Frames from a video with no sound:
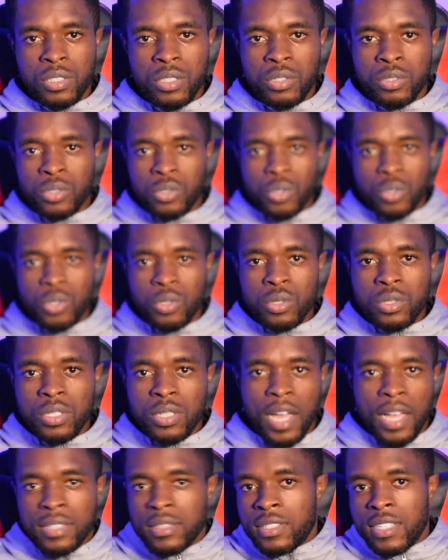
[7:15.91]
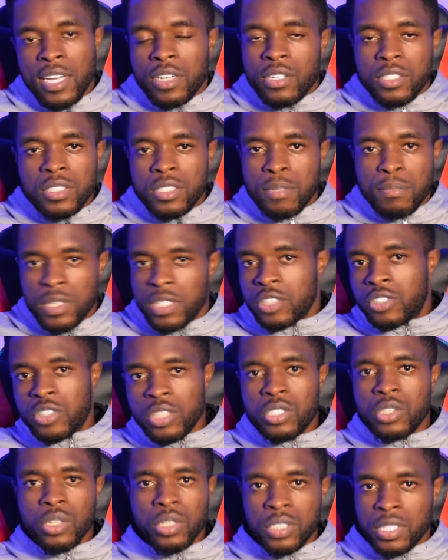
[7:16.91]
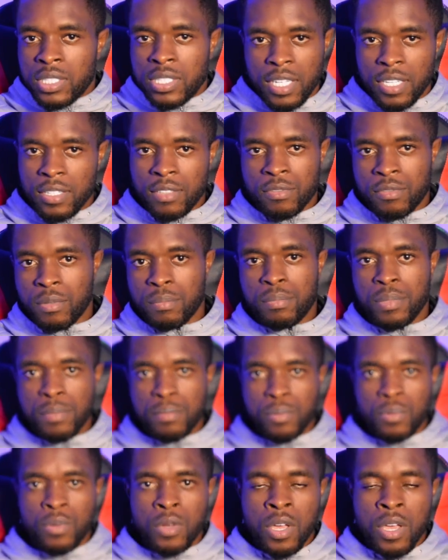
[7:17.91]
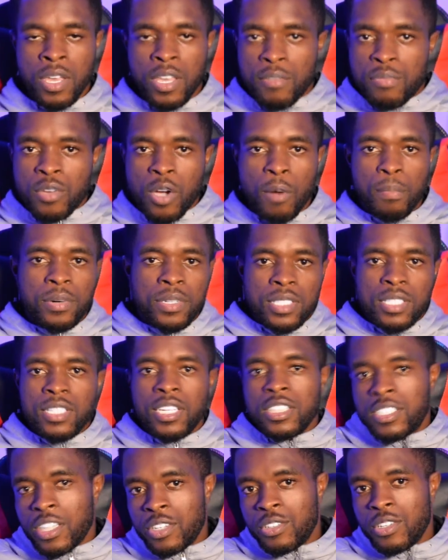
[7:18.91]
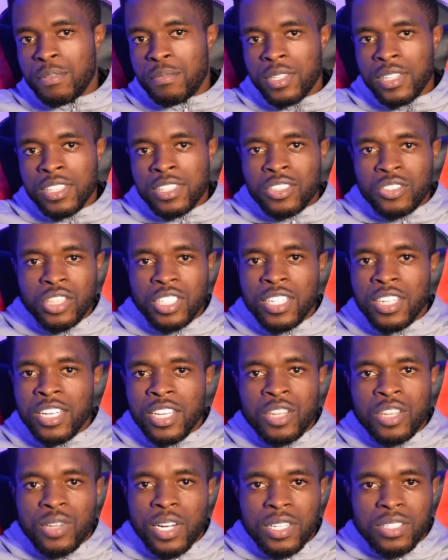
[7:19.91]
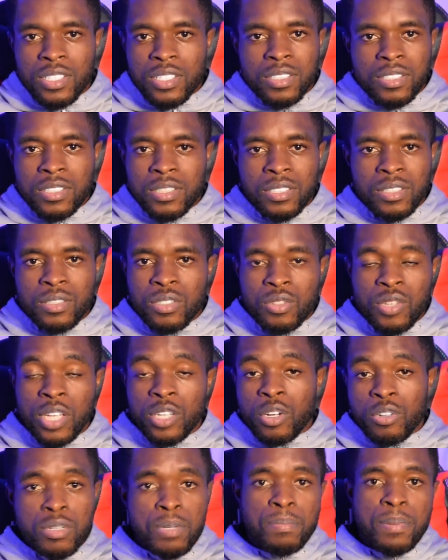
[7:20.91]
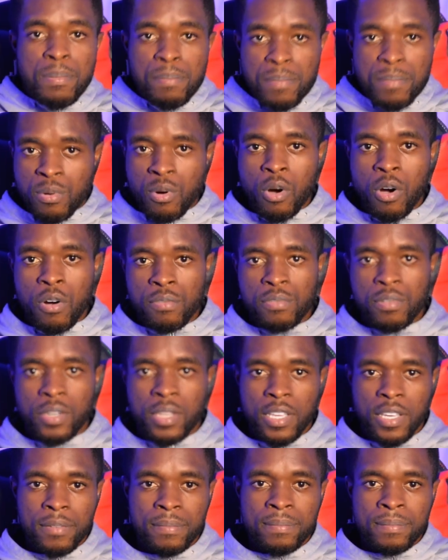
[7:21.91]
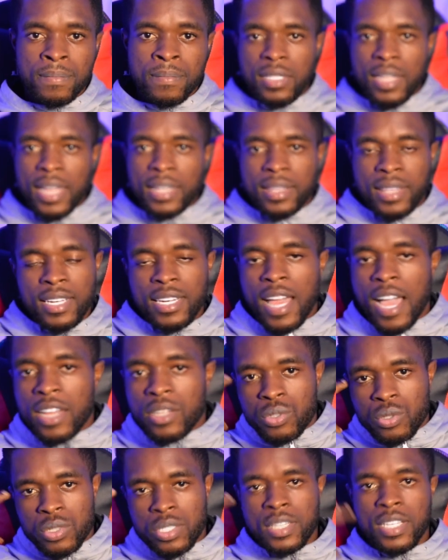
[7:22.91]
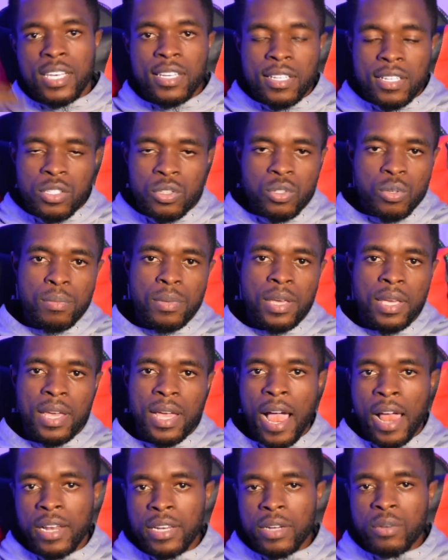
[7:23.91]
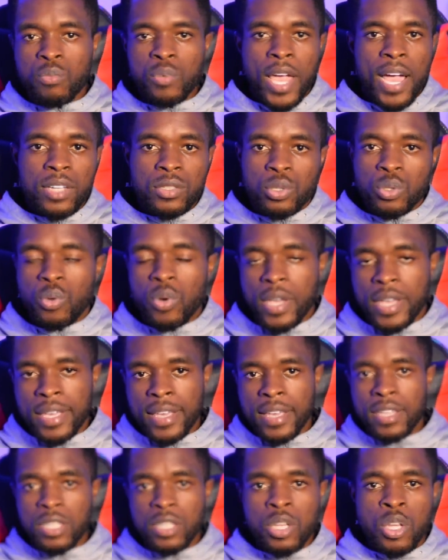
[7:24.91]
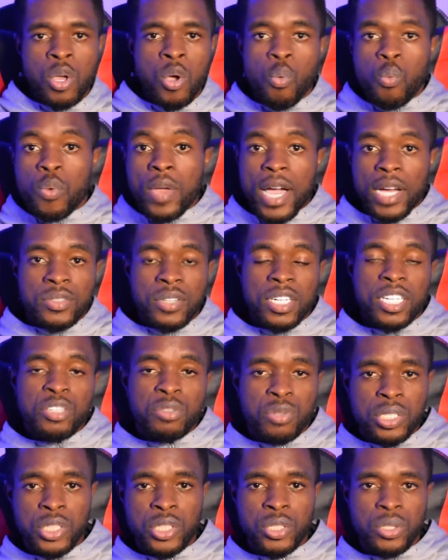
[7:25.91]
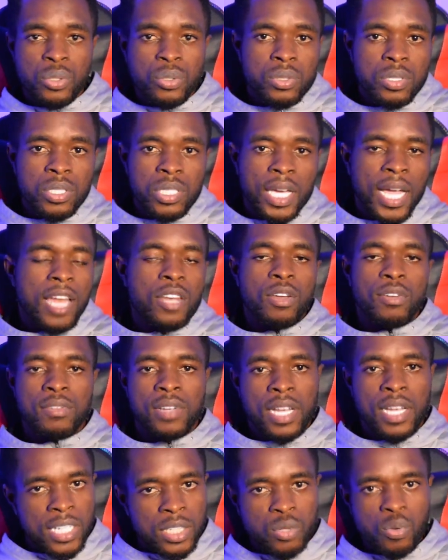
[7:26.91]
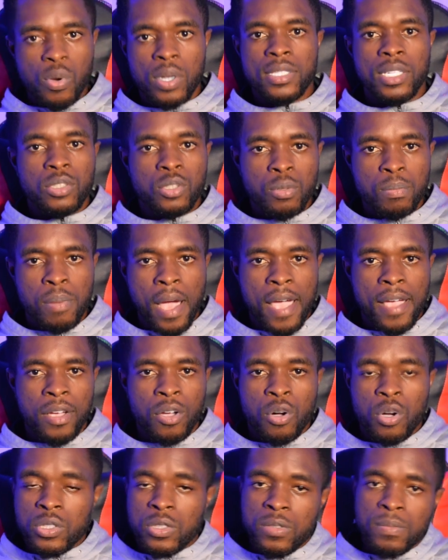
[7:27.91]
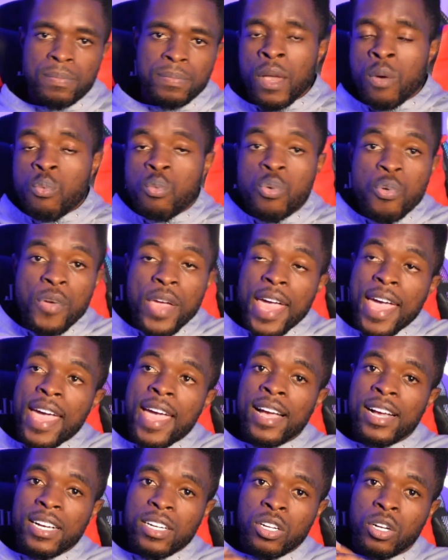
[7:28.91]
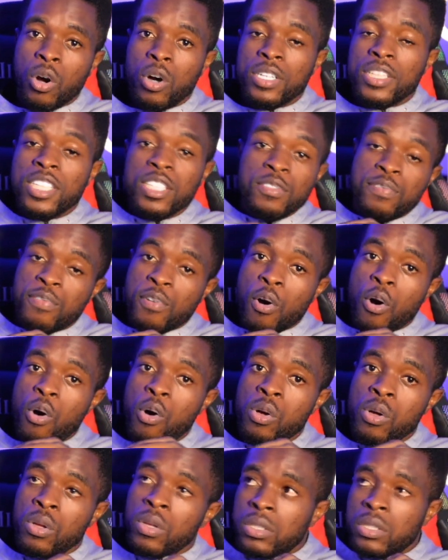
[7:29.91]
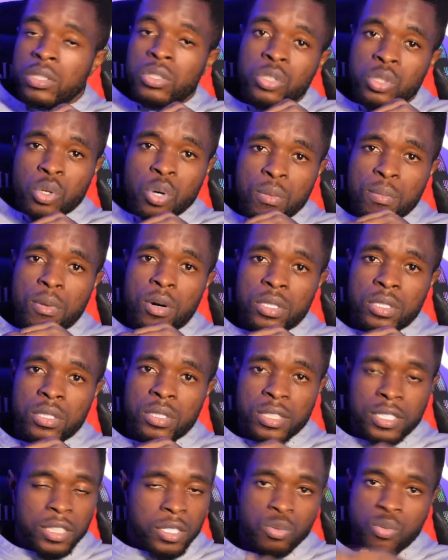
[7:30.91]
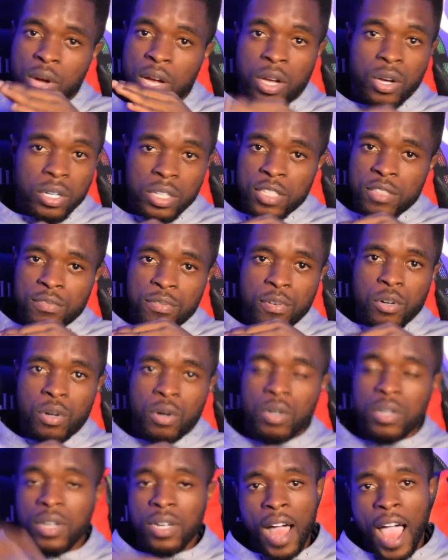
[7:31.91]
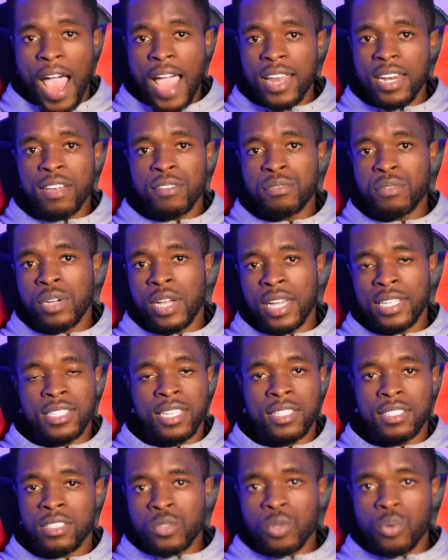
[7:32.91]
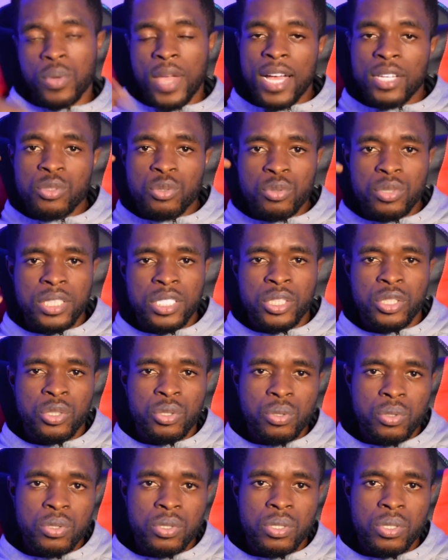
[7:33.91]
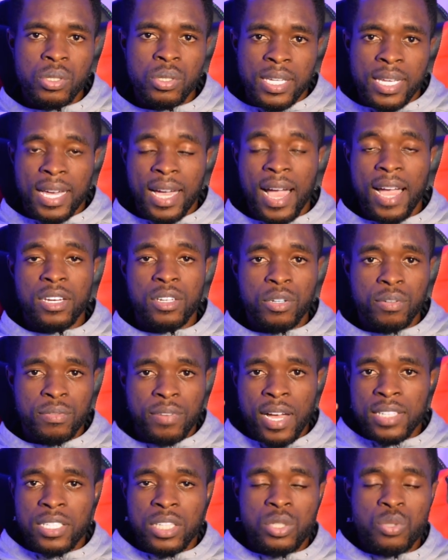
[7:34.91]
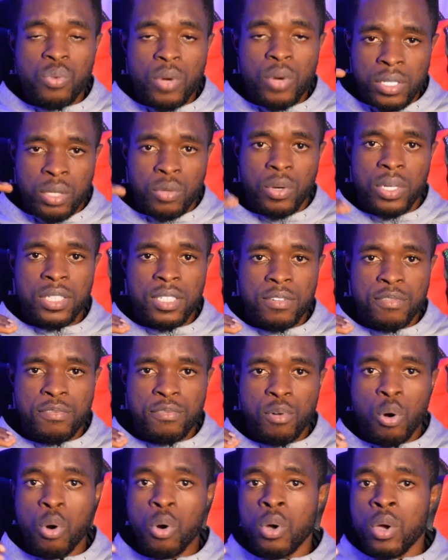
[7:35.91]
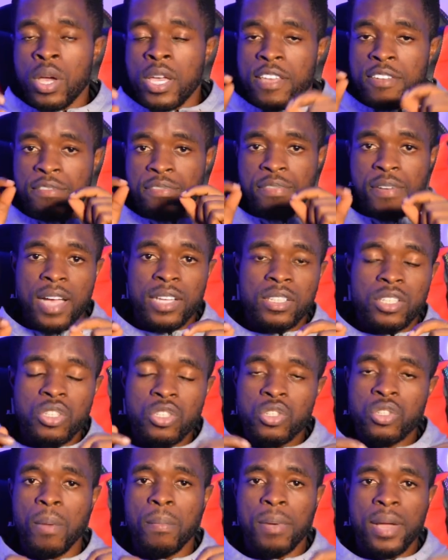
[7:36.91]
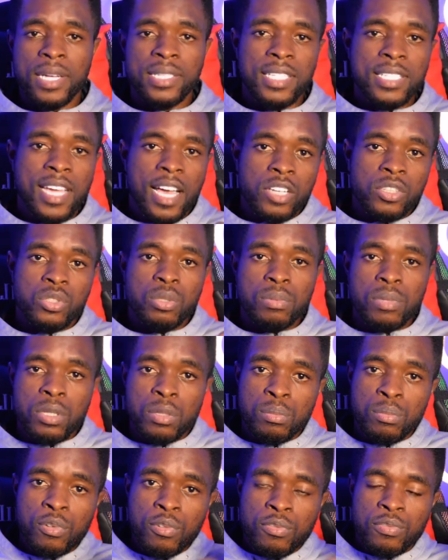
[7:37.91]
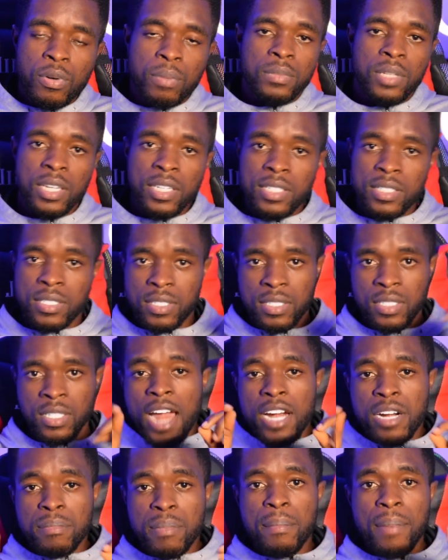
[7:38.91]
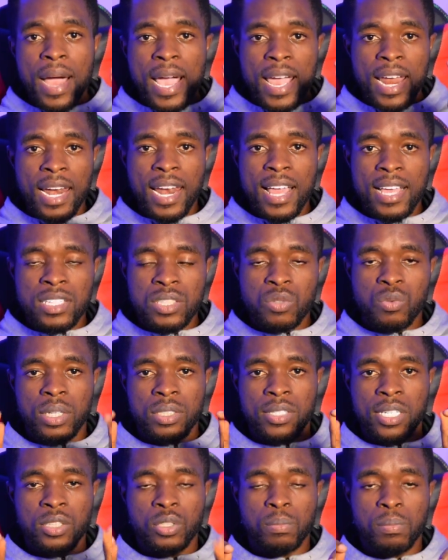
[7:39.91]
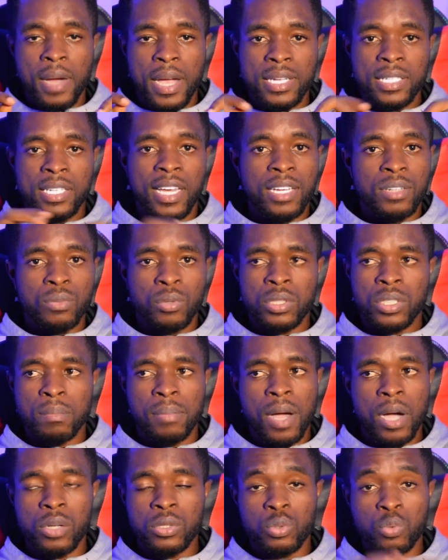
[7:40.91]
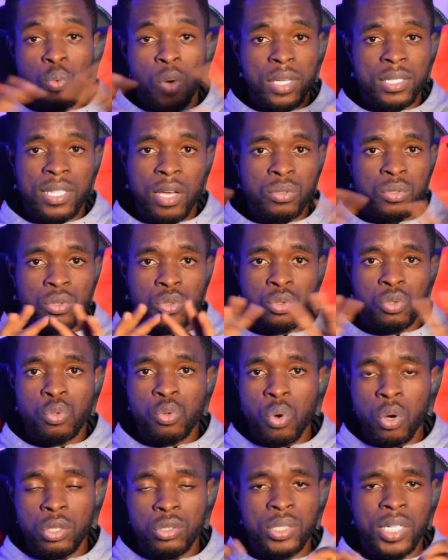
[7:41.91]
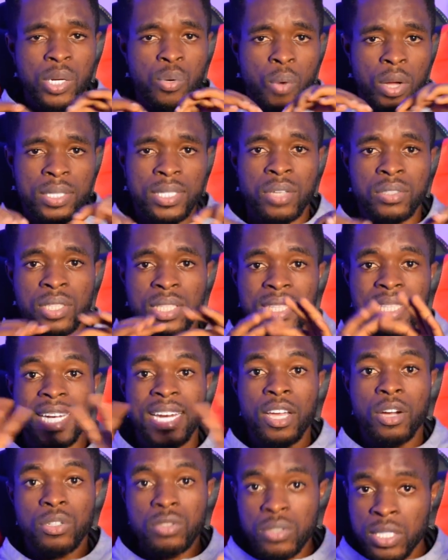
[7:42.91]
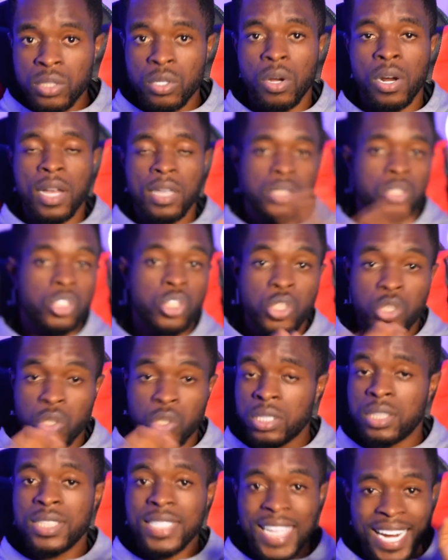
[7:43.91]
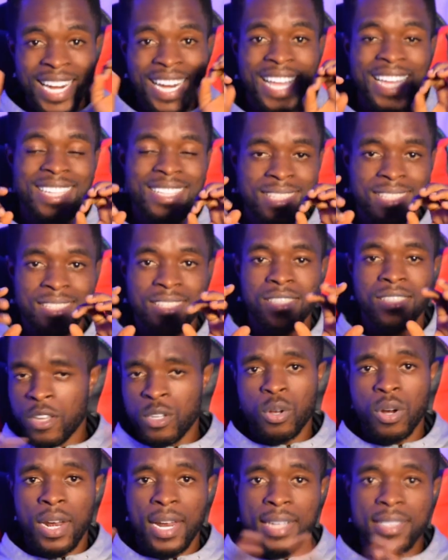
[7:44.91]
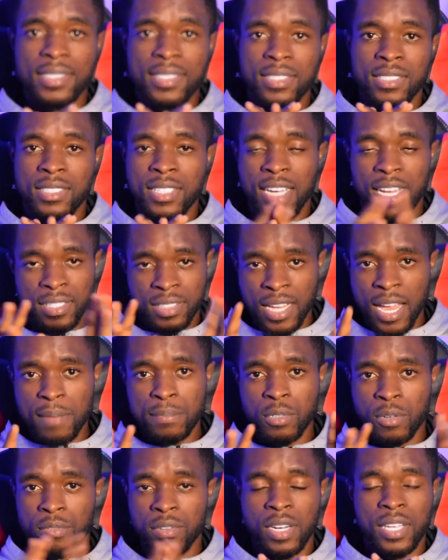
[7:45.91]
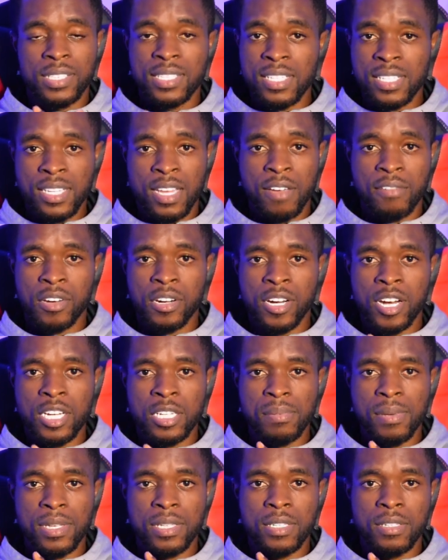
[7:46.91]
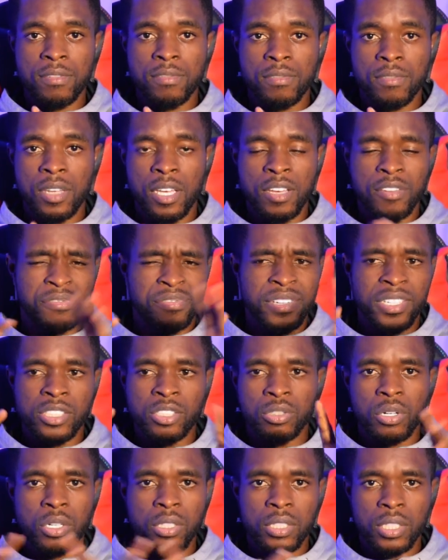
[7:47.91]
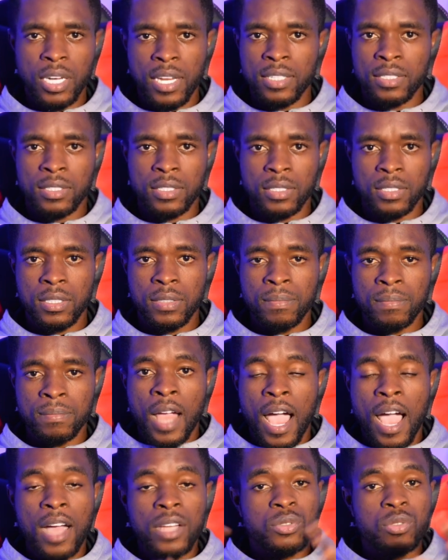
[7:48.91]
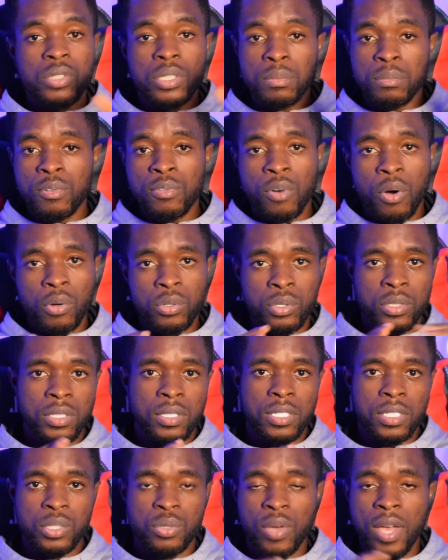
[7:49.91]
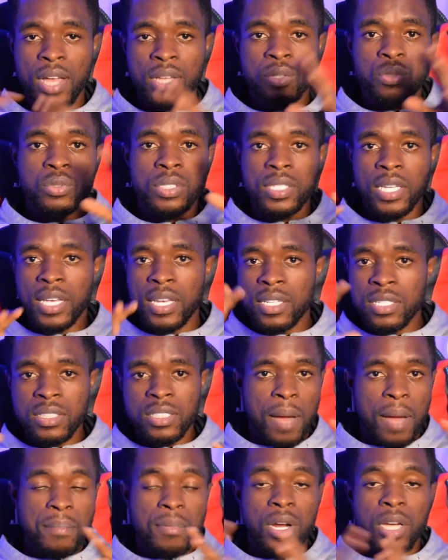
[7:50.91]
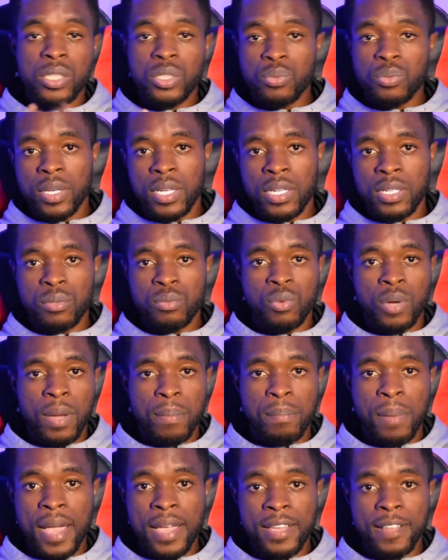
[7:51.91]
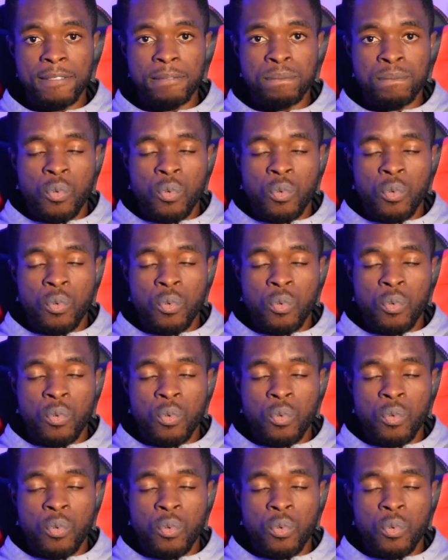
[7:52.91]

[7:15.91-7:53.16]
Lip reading: So, and the ministry is not stealing from people. If you're operating a genuine ministry, you're not bringing people up. Okay, that thing had to sink into me, and we had to go again. We actually reduced the kind of gadgets we wanted to buy because we were gunning for so much. We're gunning for higher gadgets, so we had to reduce the kind of gadgets we're requesting for. In fact, some gadgets has to be removed from the list. I remember a lens we were trying to buy there was about $1,200, $1,300. Just a lens. Lenses, their types of lenses are very expensive. A Vetrox lens. I had to remove all those things. We have to change cameras we were buying.